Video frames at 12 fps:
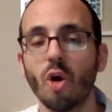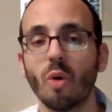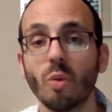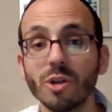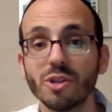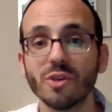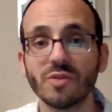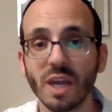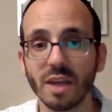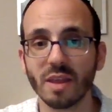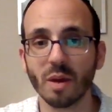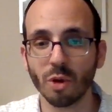Once you've
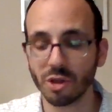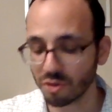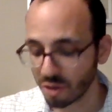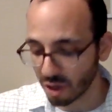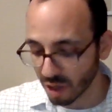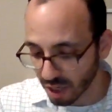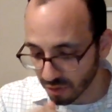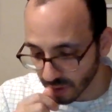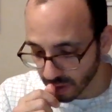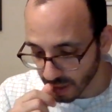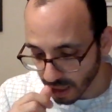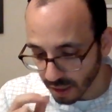taken that moisture out of it,
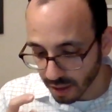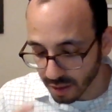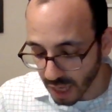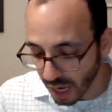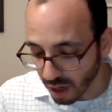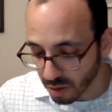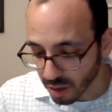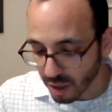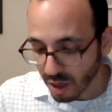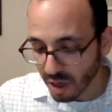now